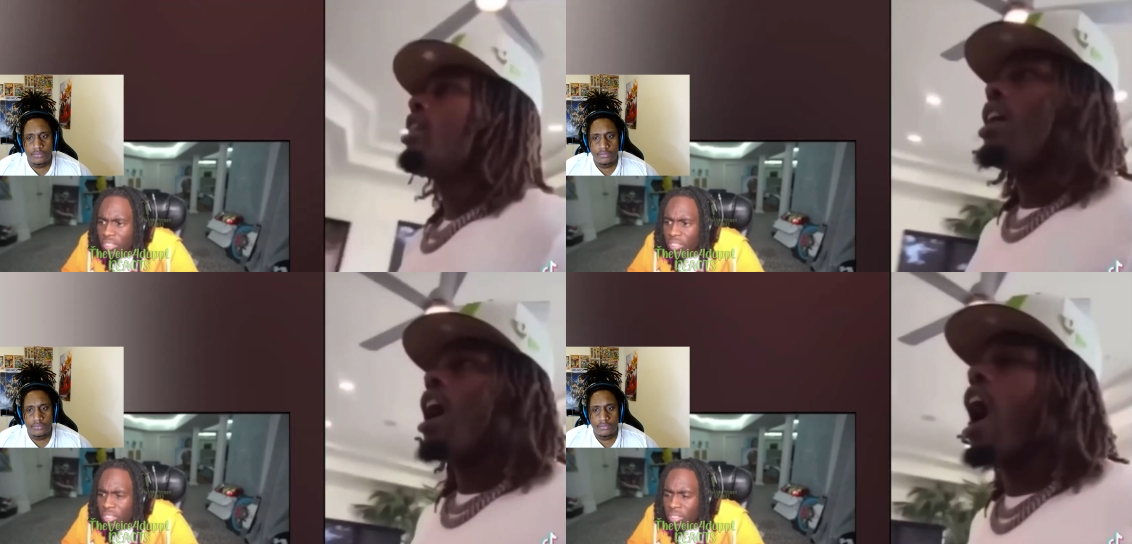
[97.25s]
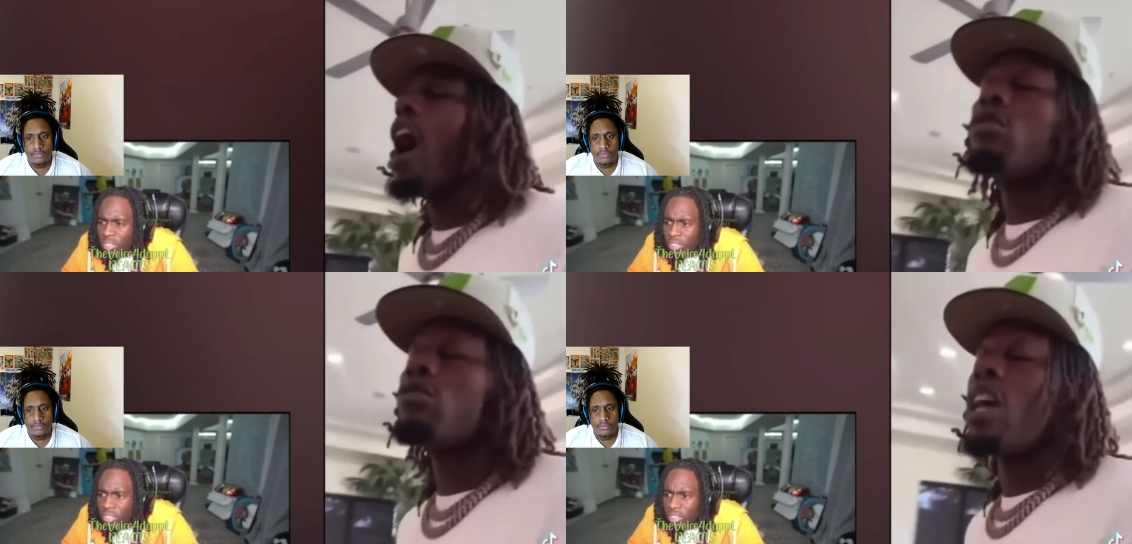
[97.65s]
Speaker 1: I don't
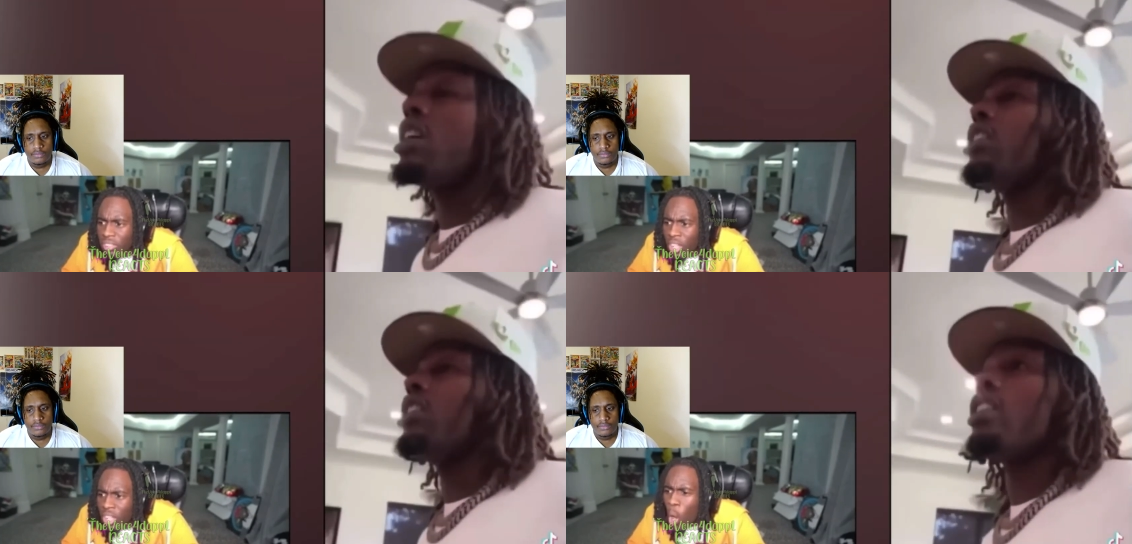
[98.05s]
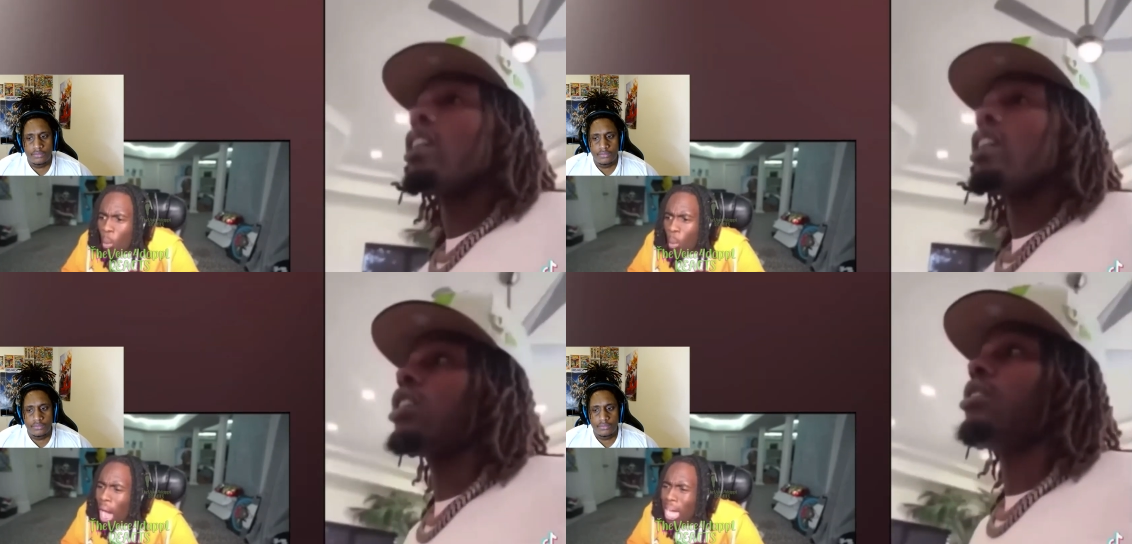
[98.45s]
say anything. Wait,
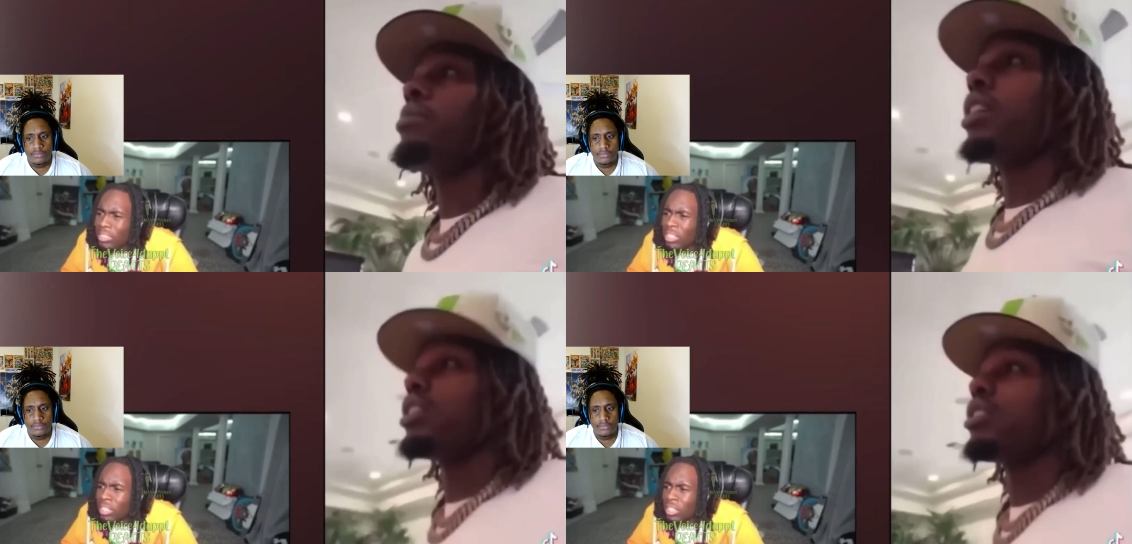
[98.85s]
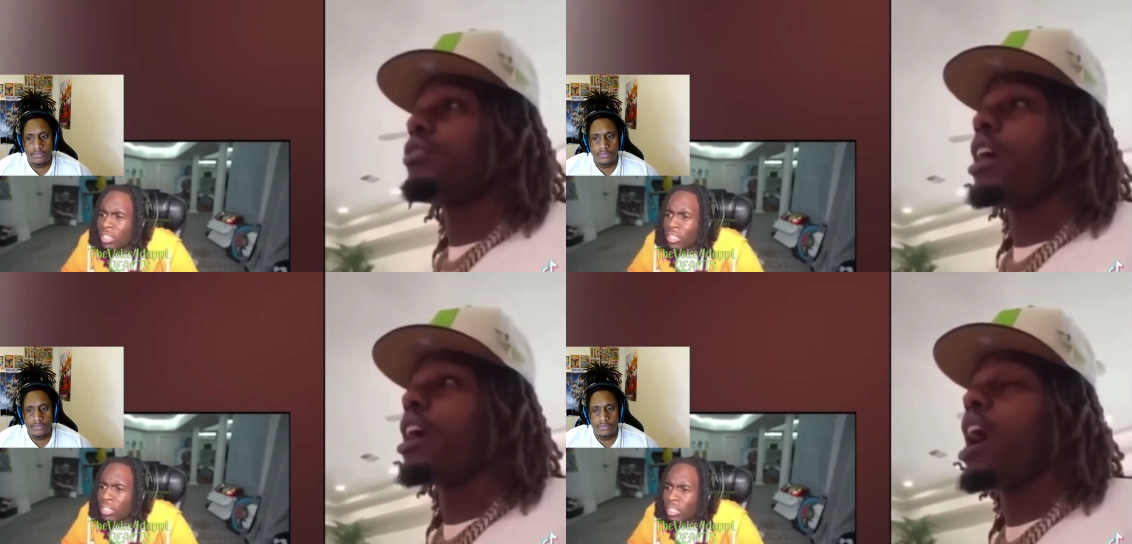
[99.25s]
what? Because
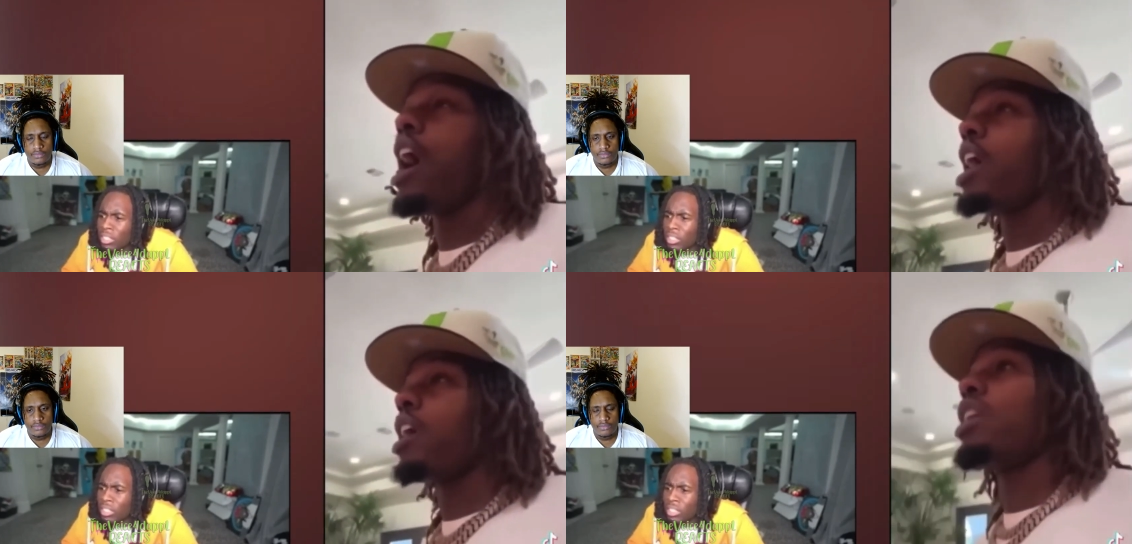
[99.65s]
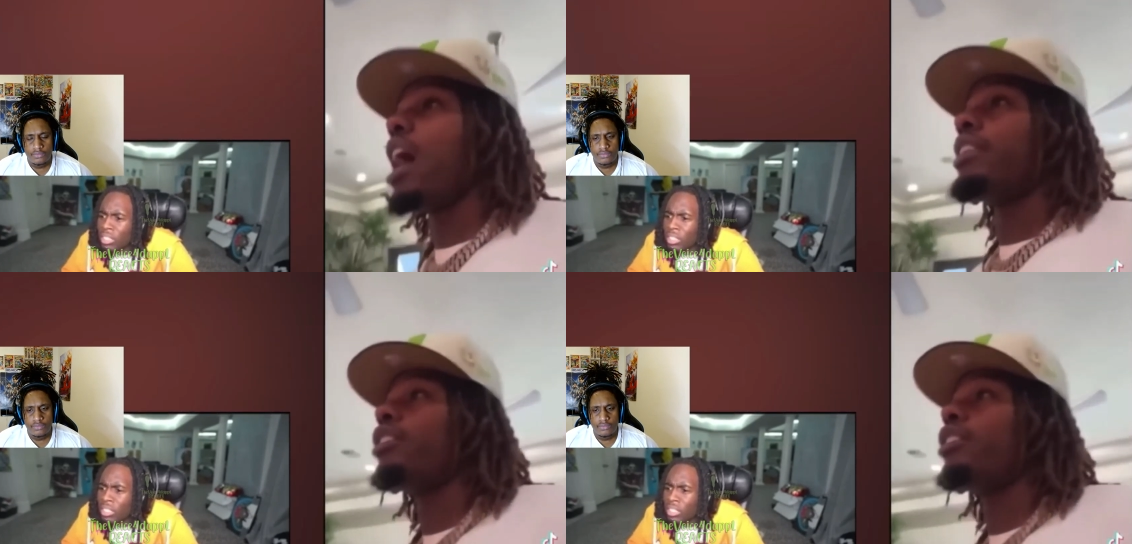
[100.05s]
I ain't gonna lie, they
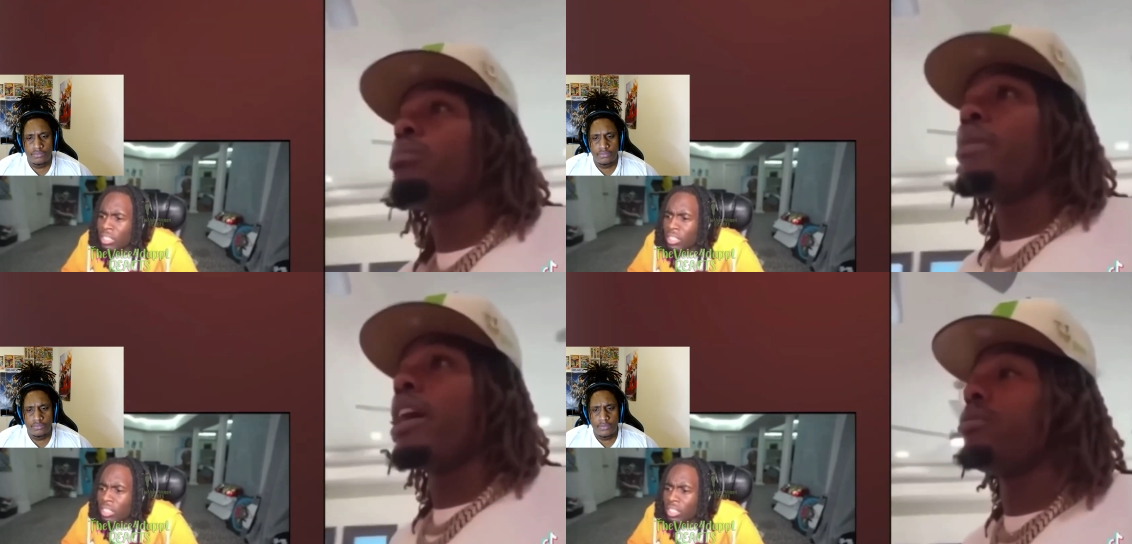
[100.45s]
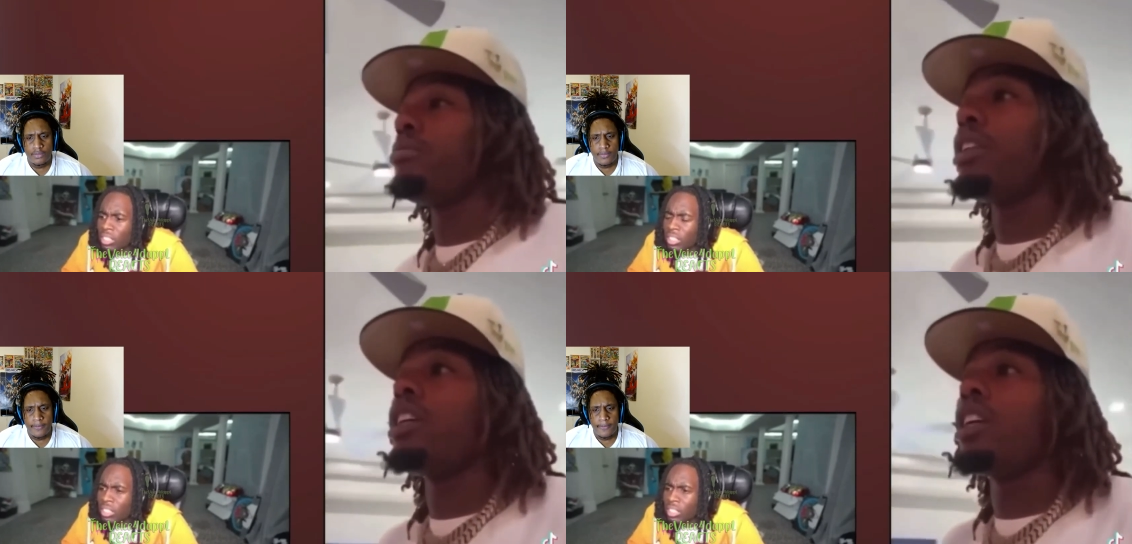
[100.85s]
doing better than me
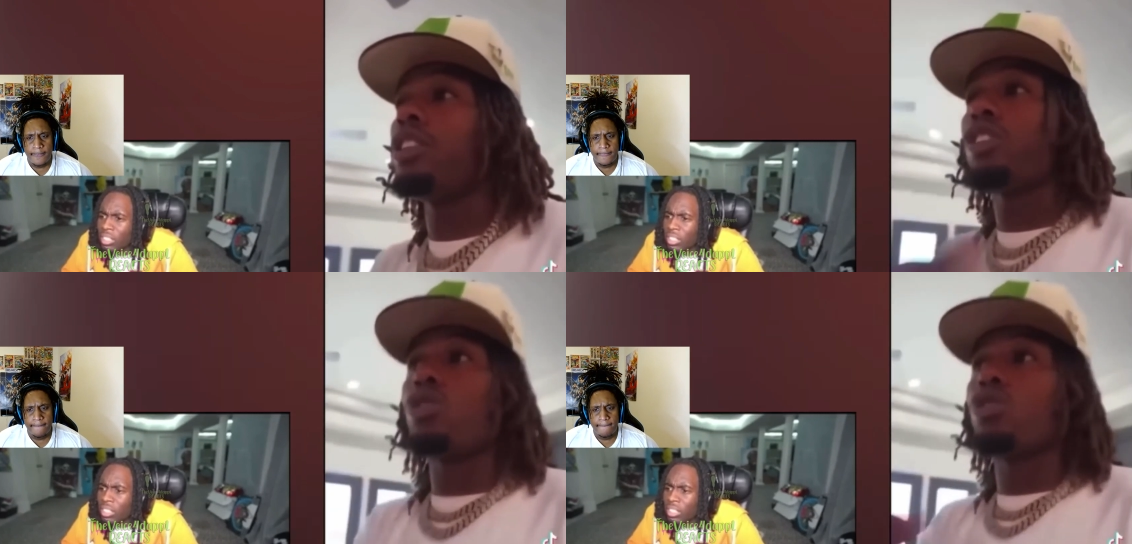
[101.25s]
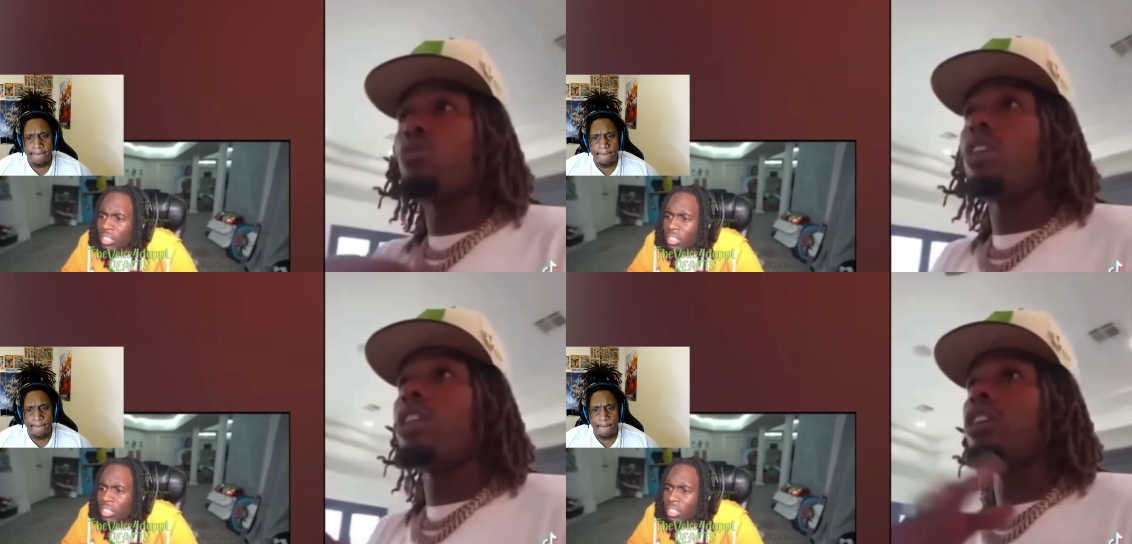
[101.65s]
in the social
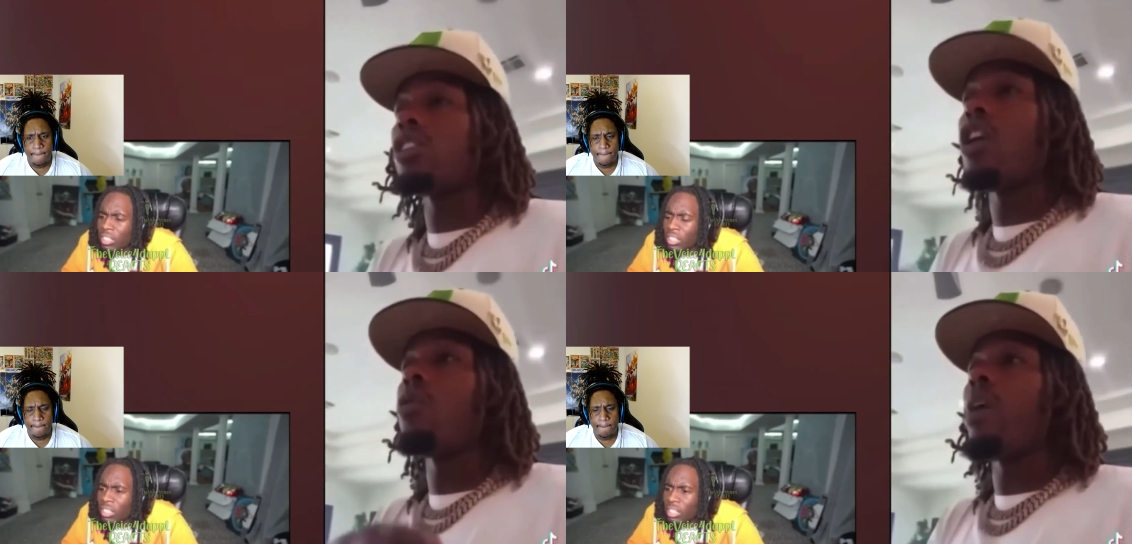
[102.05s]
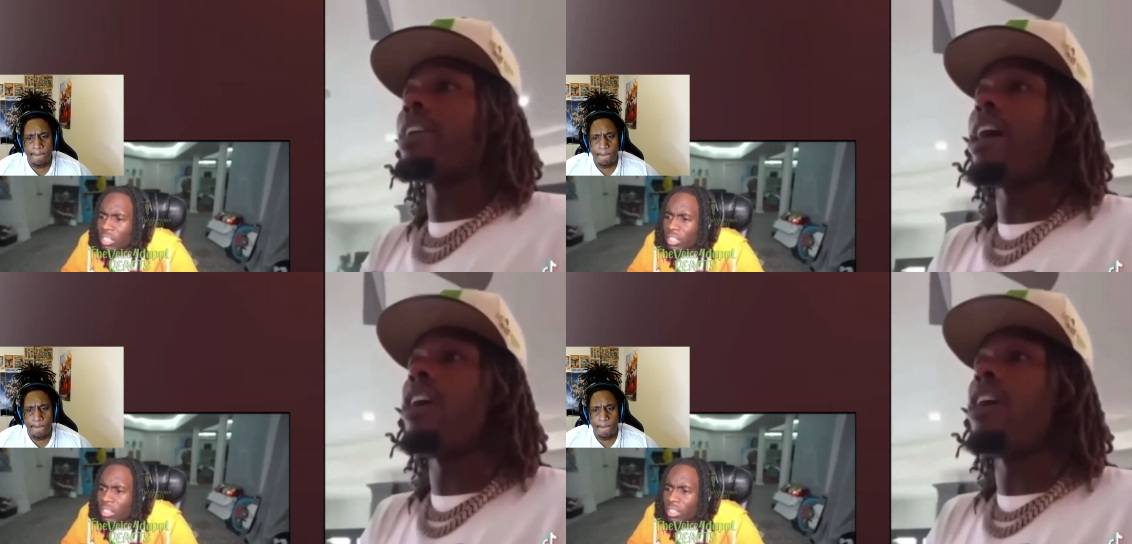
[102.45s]
media zone right now.